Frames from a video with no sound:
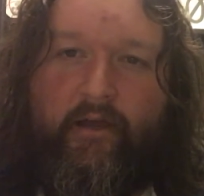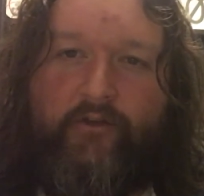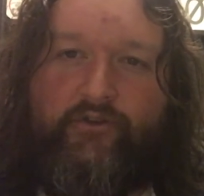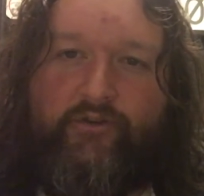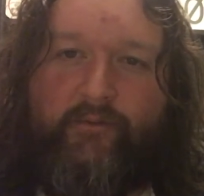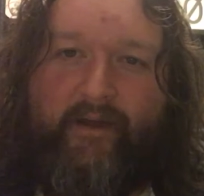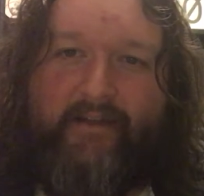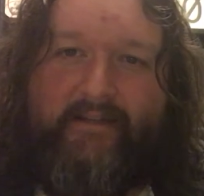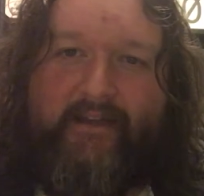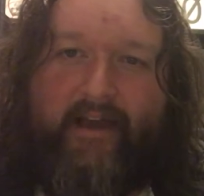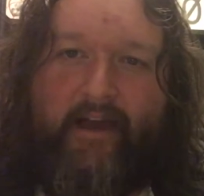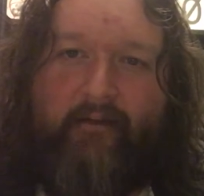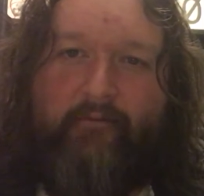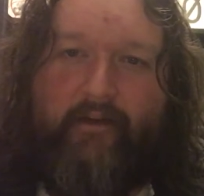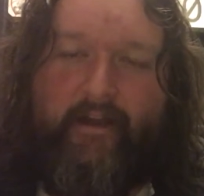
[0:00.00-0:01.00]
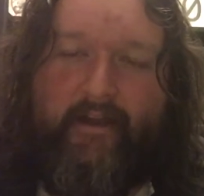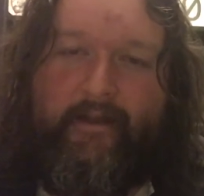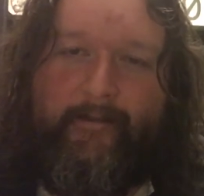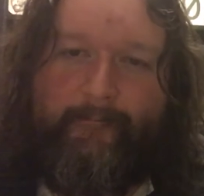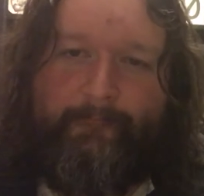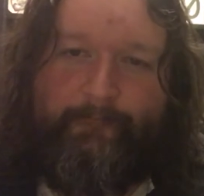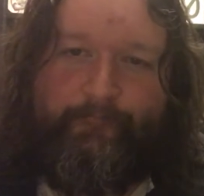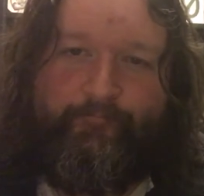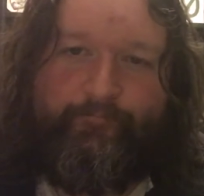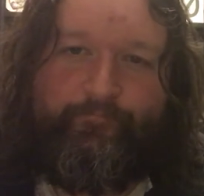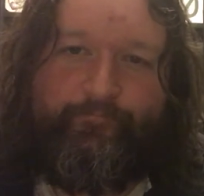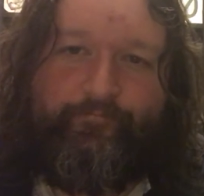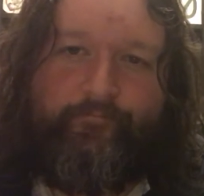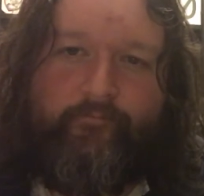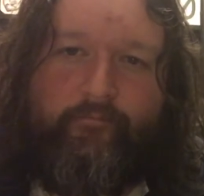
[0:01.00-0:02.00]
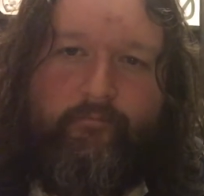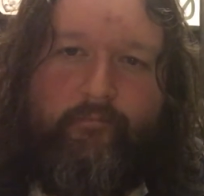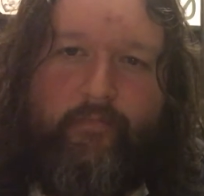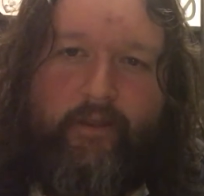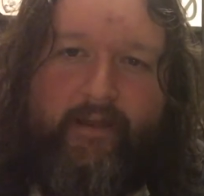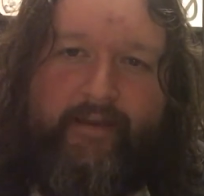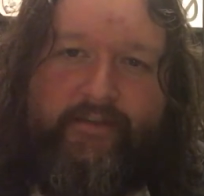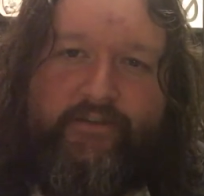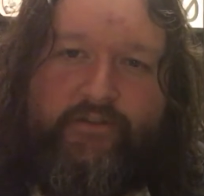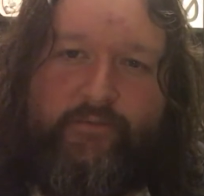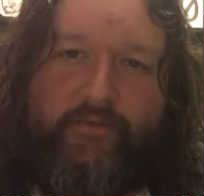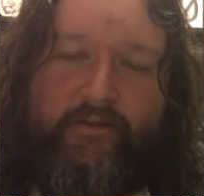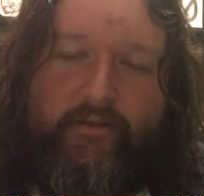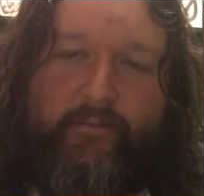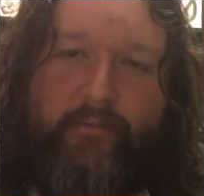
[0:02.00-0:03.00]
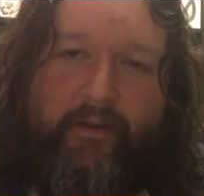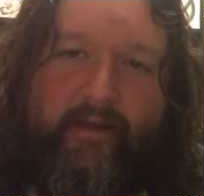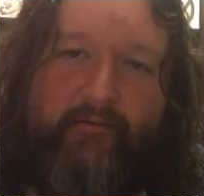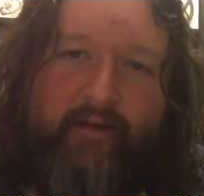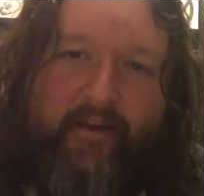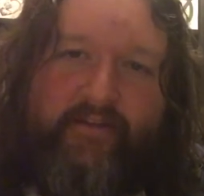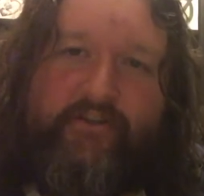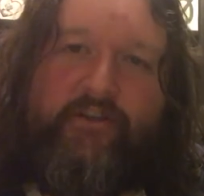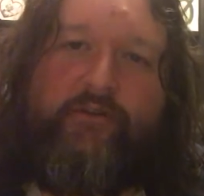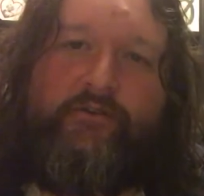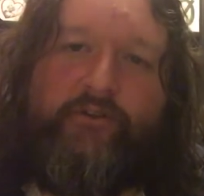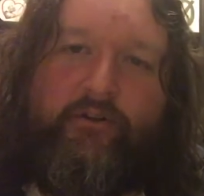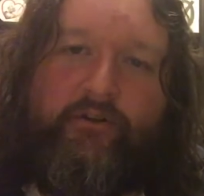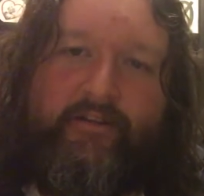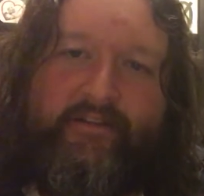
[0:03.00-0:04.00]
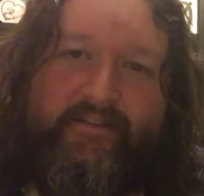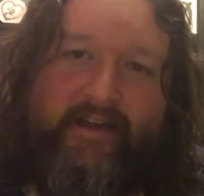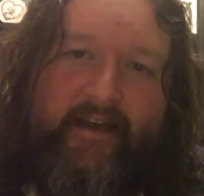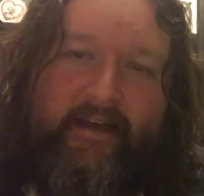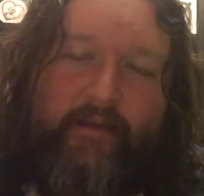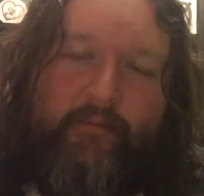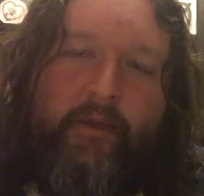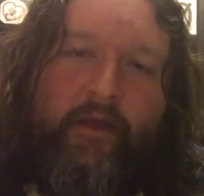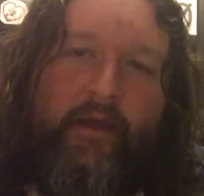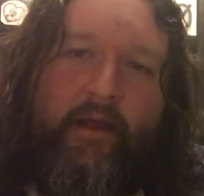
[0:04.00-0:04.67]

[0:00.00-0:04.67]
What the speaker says: Dramatic irony is something that playwrights use all the time,